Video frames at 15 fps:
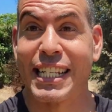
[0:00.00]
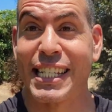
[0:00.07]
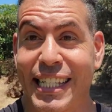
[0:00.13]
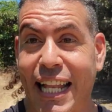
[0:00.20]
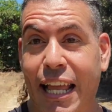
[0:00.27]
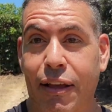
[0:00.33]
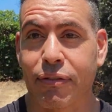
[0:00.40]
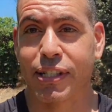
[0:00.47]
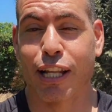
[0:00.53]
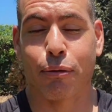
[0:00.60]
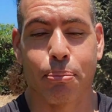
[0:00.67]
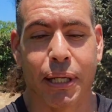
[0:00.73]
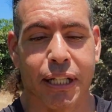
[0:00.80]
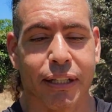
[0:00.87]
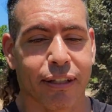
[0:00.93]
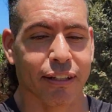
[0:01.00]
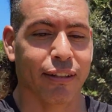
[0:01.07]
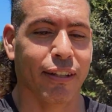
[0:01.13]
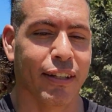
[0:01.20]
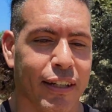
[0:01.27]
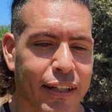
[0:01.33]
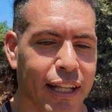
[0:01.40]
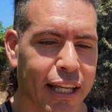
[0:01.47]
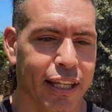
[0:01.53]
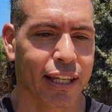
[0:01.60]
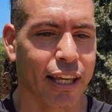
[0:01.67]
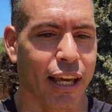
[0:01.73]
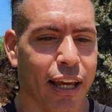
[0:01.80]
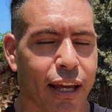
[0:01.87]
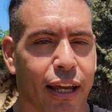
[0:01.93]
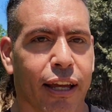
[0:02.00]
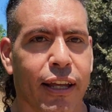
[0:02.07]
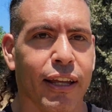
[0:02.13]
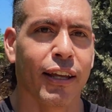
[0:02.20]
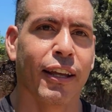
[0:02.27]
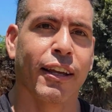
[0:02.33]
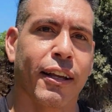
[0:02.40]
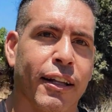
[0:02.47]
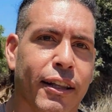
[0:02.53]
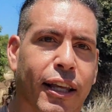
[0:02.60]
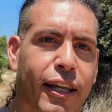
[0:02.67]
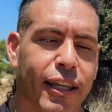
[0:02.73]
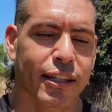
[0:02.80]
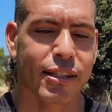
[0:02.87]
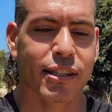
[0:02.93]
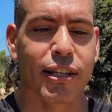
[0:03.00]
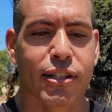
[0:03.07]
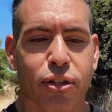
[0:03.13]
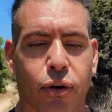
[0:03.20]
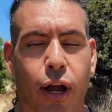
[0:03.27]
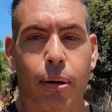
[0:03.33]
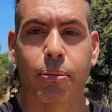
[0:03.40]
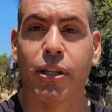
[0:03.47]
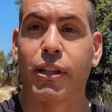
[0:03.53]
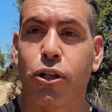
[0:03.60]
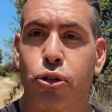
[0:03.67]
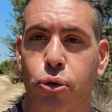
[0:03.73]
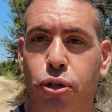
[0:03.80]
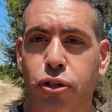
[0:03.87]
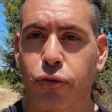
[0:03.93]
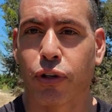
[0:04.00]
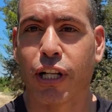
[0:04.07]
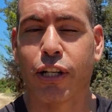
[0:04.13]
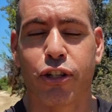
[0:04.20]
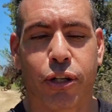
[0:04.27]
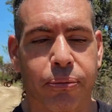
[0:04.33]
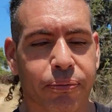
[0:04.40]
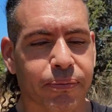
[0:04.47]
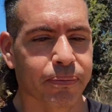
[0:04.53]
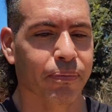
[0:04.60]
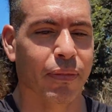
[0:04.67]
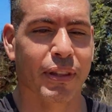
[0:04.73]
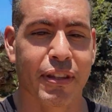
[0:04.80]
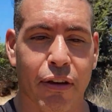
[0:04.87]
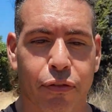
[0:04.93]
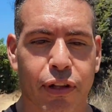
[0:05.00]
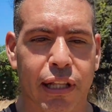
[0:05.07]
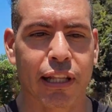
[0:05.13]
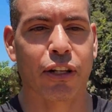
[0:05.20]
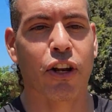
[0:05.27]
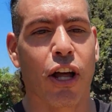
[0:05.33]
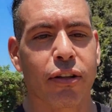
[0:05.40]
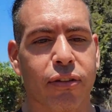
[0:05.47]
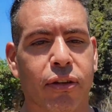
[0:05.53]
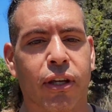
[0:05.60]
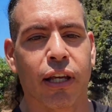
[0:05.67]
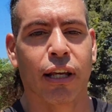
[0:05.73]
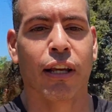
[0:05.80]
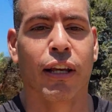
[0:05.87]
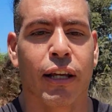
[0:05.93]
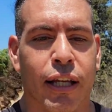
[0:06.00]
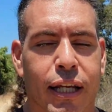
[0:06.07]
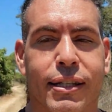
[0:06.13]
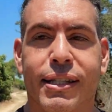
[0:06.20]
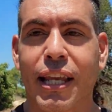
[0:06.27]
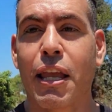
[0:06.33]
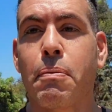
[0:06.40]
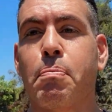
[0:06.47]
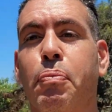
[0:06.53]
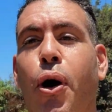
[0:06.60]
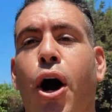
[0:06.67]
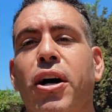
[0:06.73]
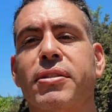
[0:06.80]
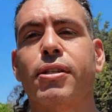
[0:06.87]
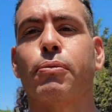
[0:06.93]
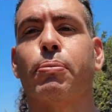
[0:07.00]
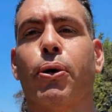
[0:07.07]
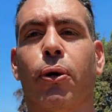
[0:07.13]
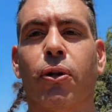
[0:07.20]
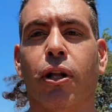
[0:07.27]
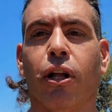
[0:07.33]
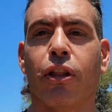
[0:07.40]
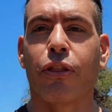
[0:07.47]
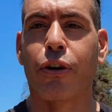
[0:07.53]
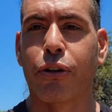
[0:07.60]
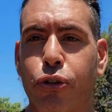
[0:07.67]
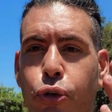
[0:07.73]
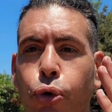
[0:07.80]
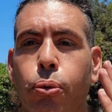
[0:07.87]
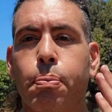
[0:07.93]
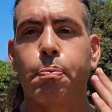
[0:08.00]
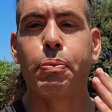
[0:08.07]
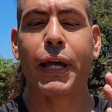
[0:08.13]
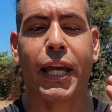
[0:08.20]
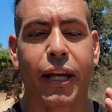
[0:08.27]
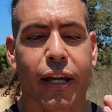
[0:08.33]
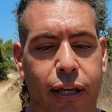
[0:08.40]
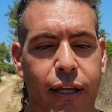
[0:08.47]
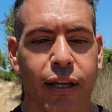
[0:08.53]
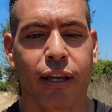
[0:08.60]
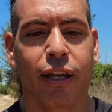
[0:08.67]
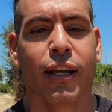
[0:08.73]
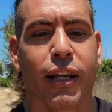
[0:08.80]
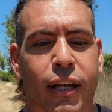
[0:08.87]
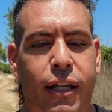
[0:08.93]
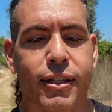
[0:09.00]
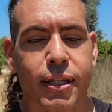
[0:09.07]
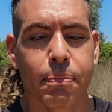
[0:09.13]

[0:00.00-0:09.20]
slaves that built it, like it's described in the Jewish religion. Definitely not. It's impossible. They're too big. It's